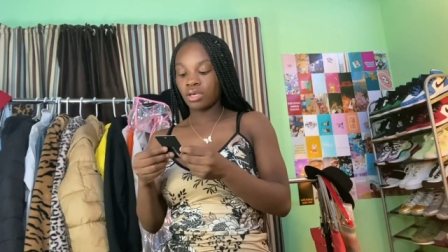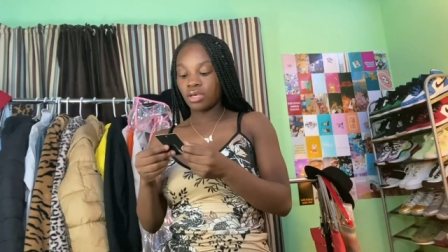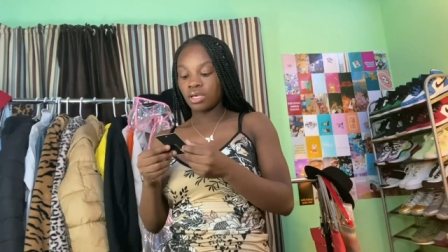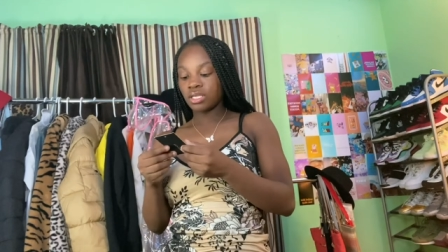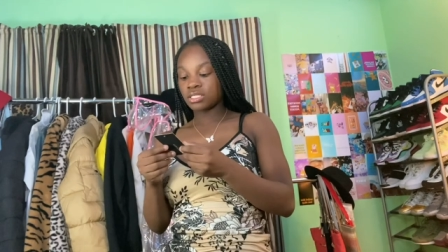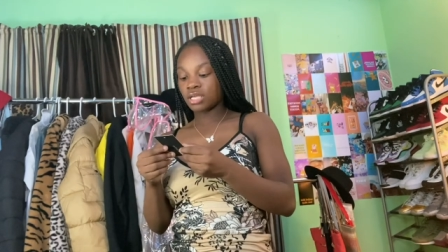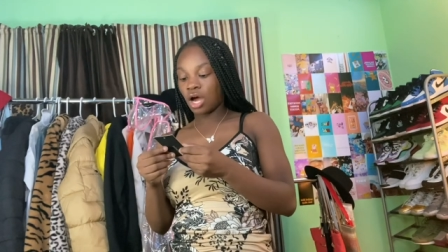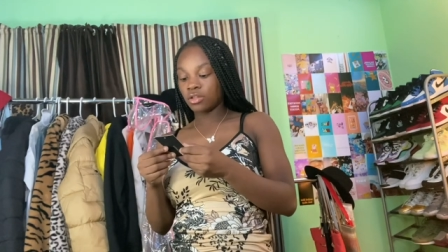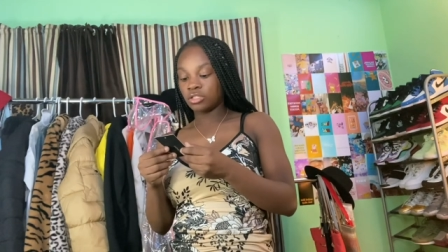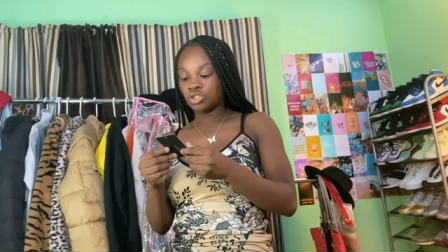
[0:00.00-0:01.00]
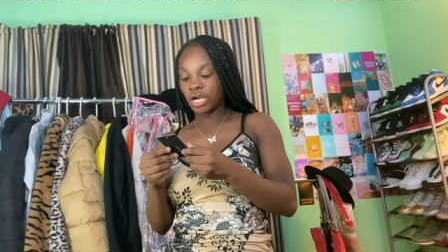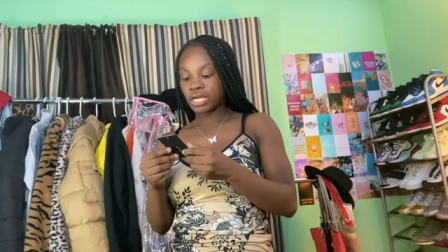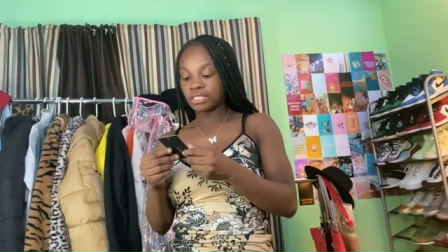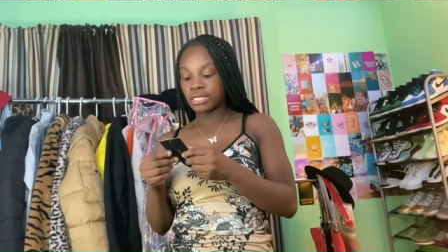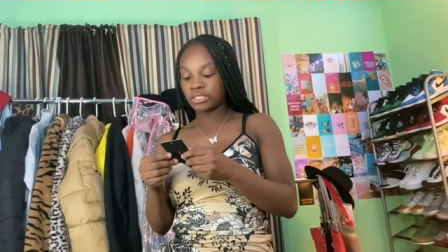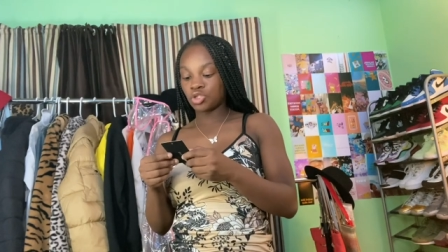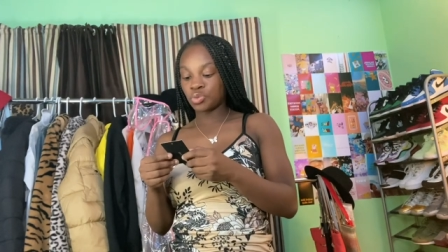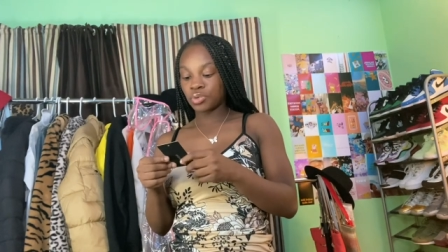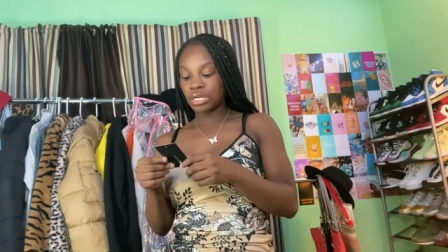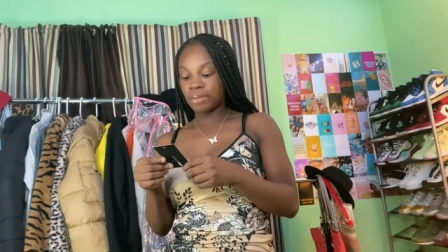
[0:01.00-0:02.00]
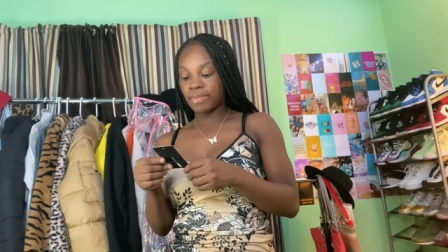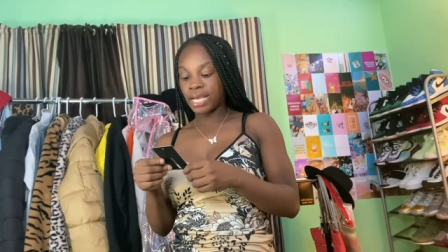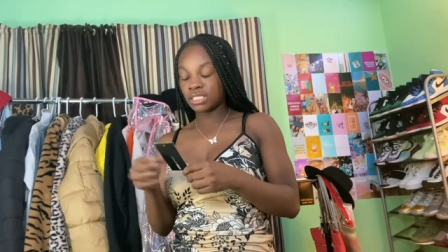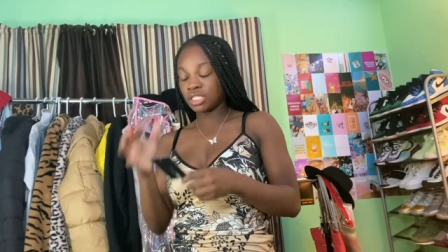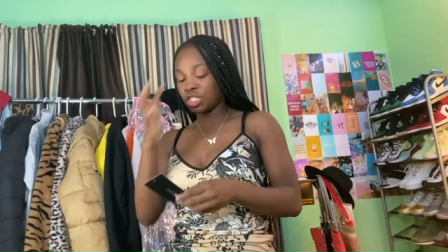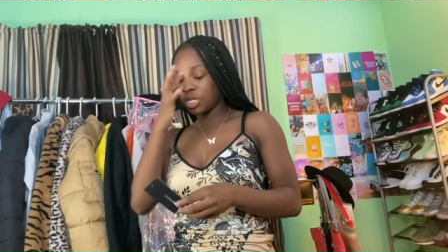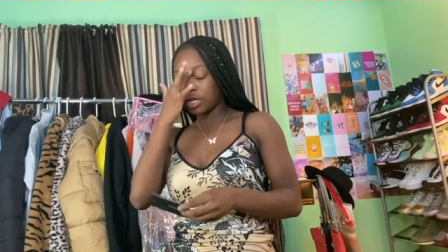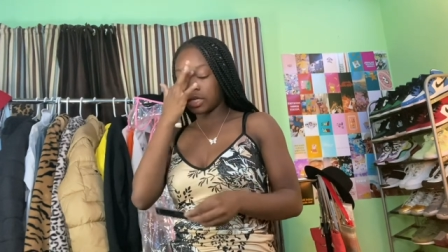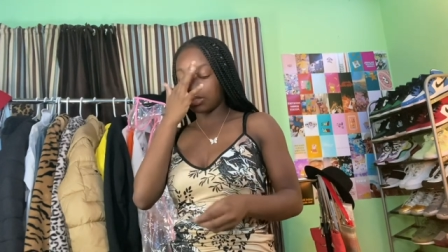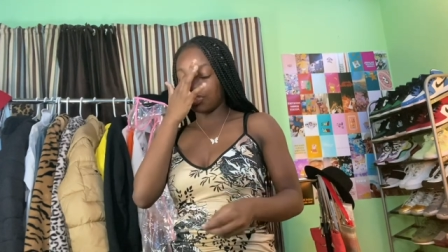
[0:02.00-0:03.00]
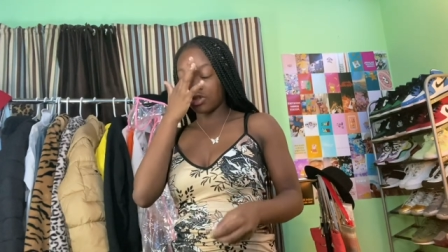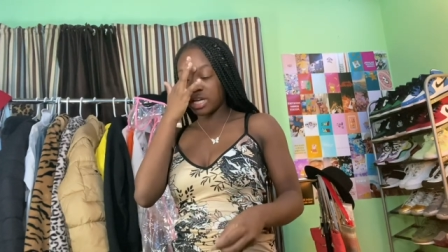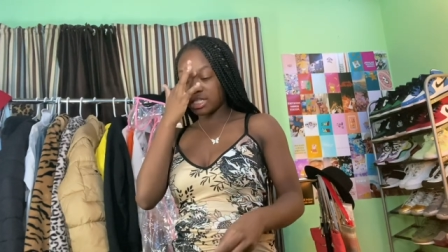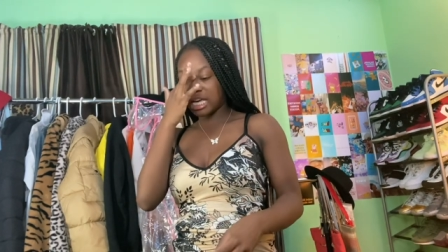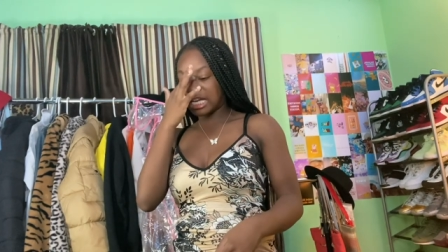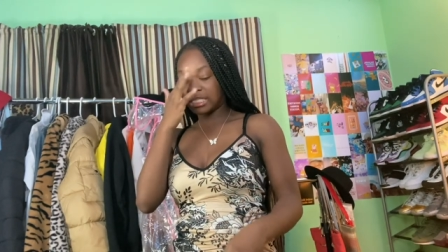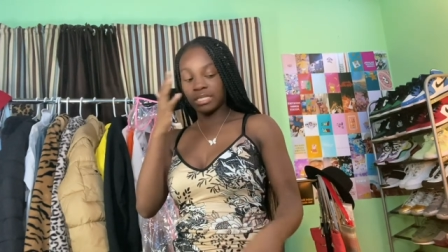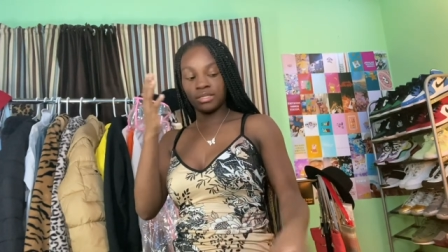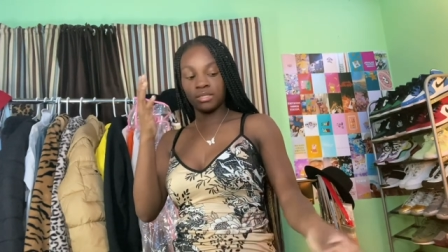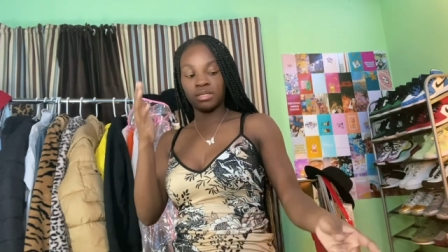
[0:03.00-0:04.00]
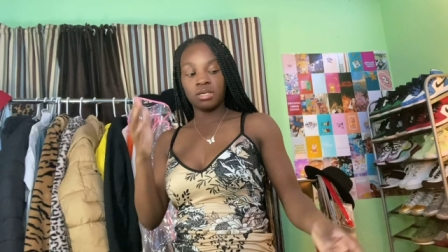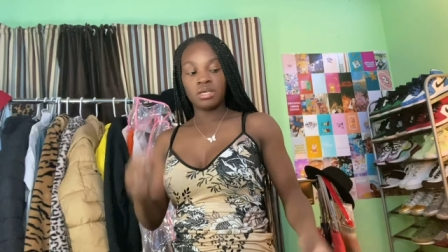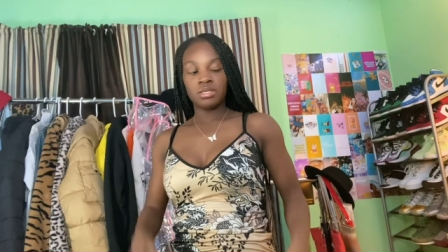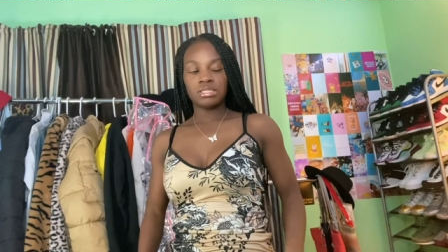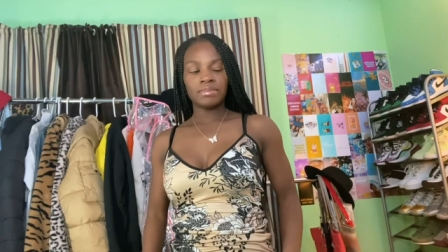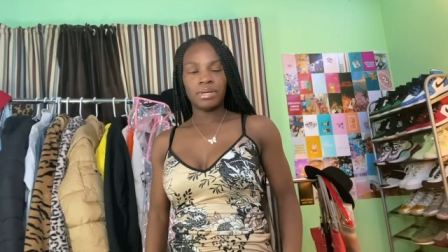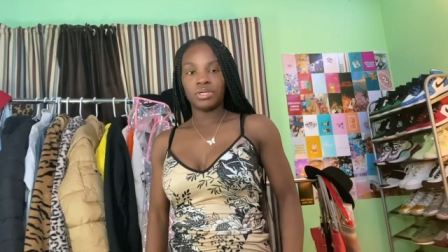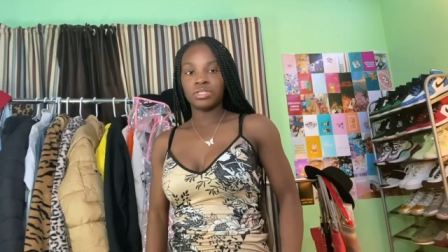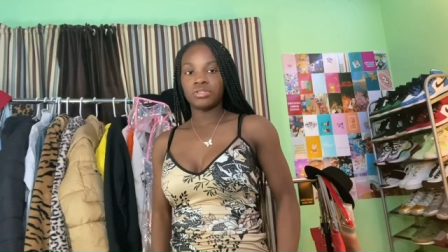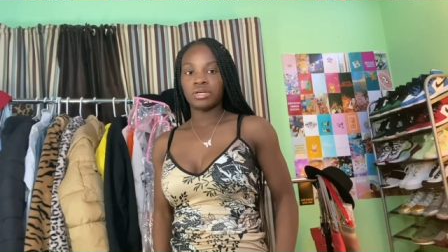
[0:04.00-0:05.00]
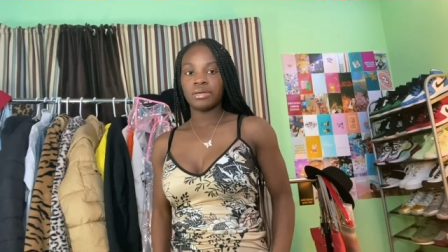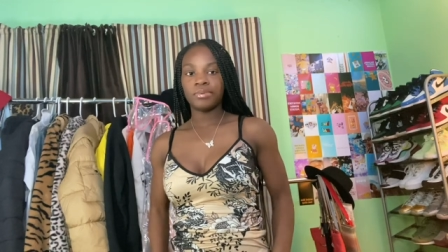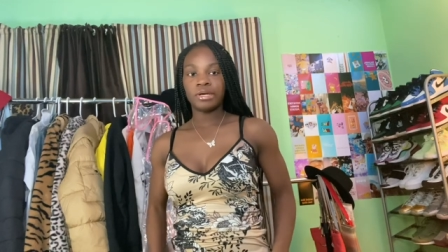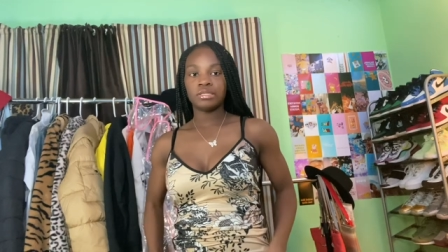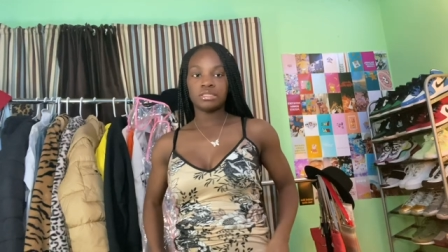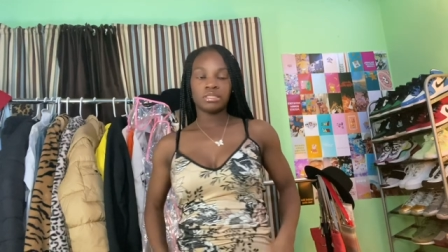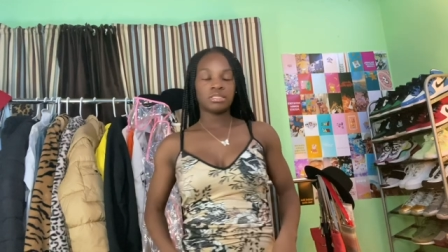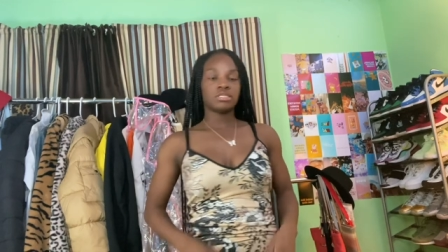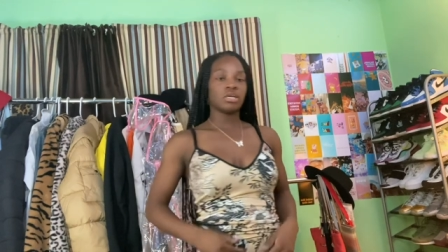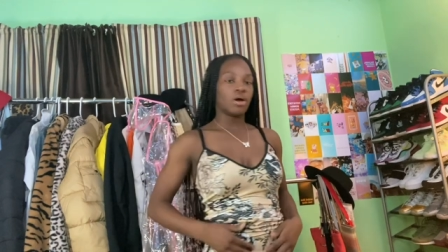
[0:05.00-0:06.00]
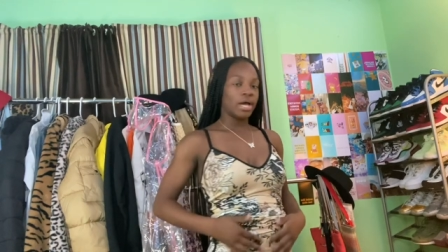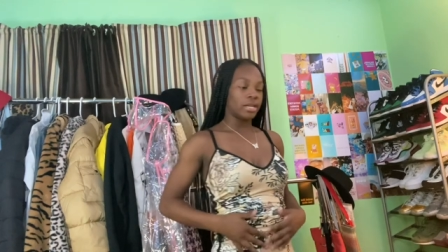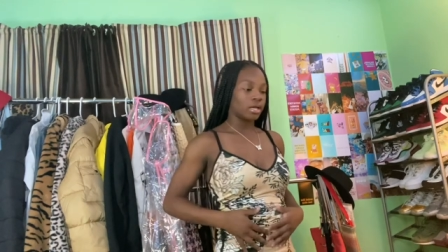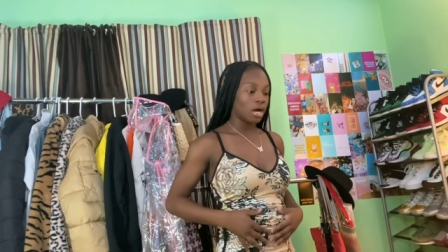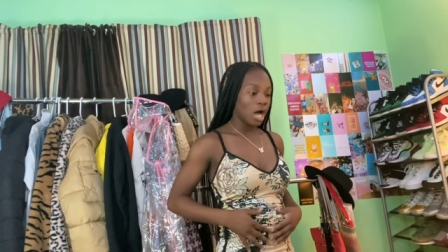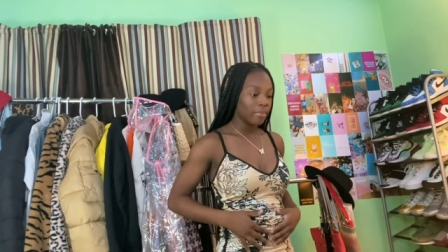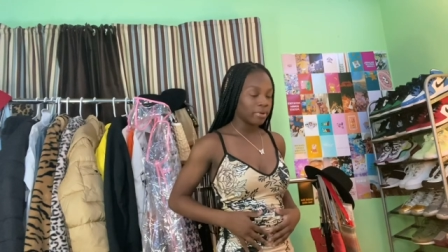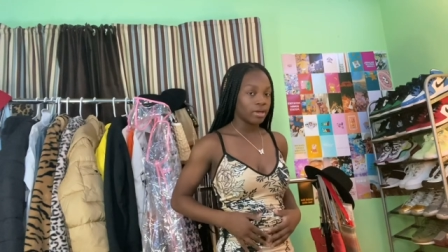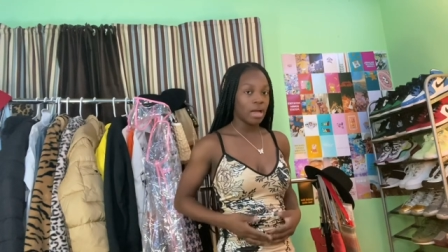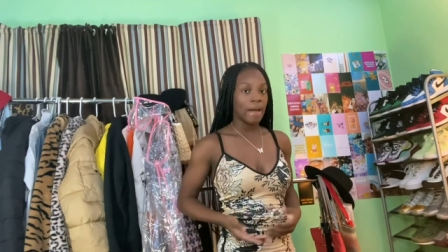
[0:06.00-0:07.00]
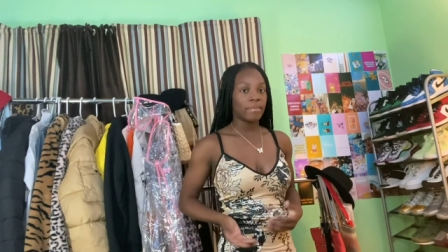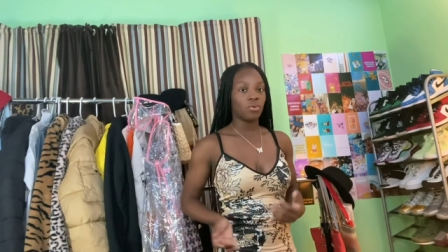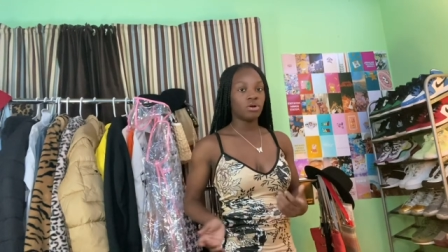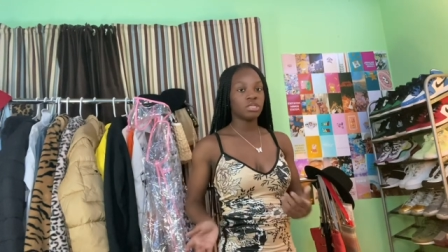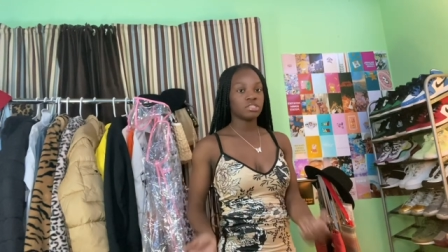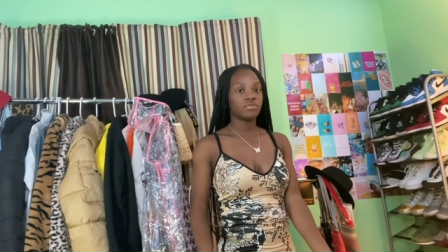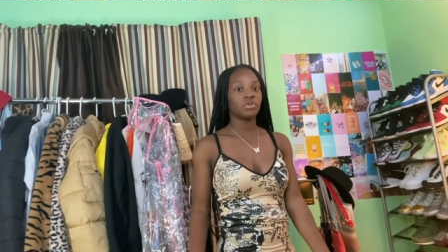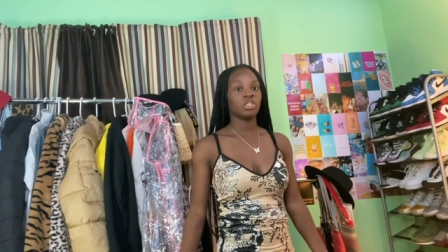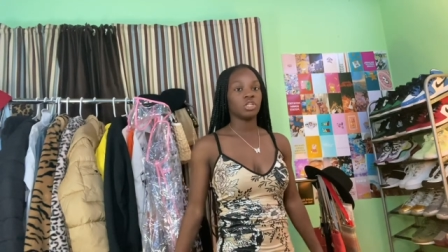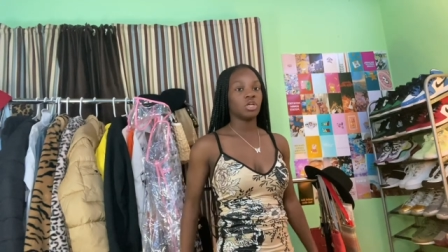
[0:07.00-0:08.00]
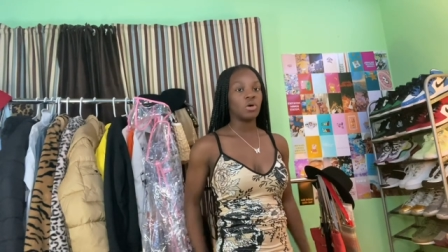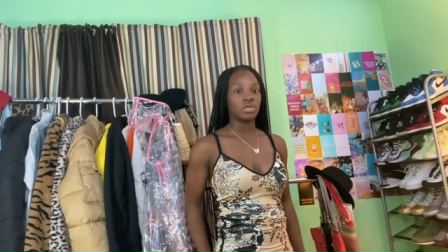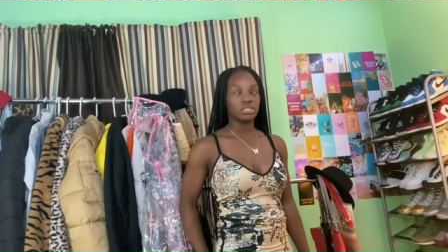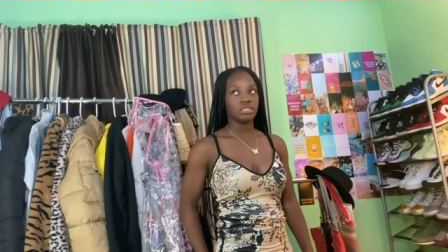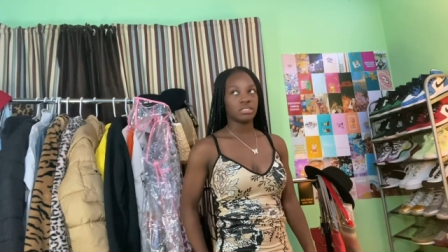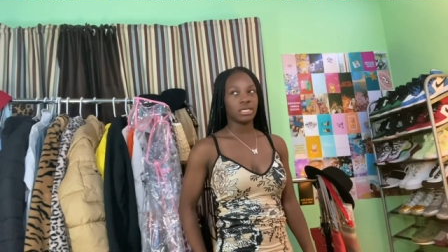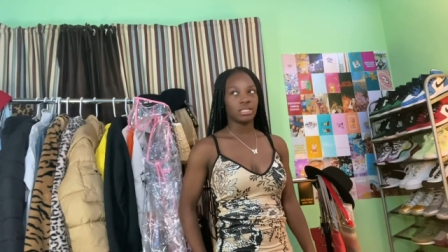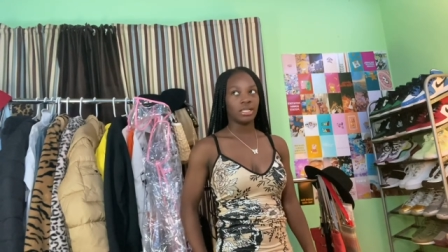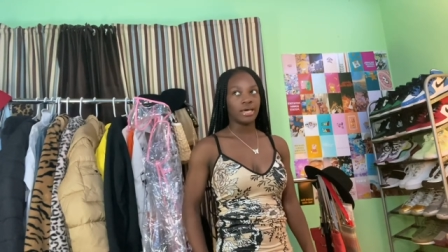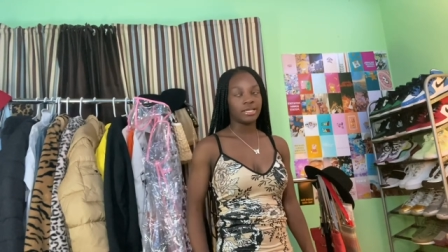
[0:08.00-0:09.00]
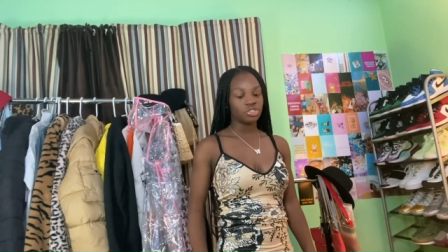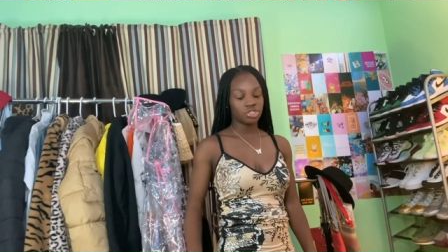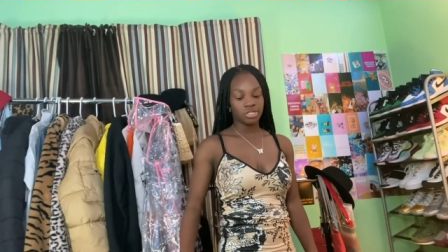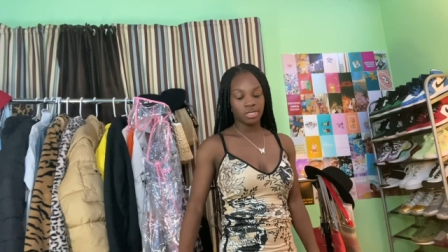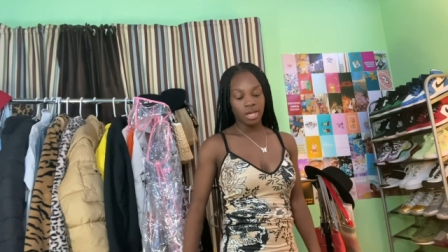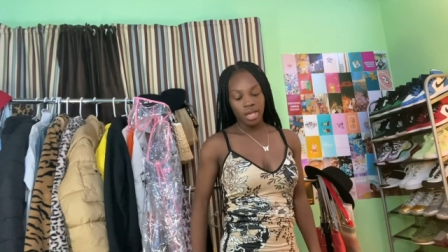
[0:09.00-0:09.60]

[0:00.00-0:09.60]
it's called the Dragon Tattoos Printed Maxi Dress. I seen somebody on Instagram wearing this, so I had to cop it. I've been wanting this for the longest since like last year.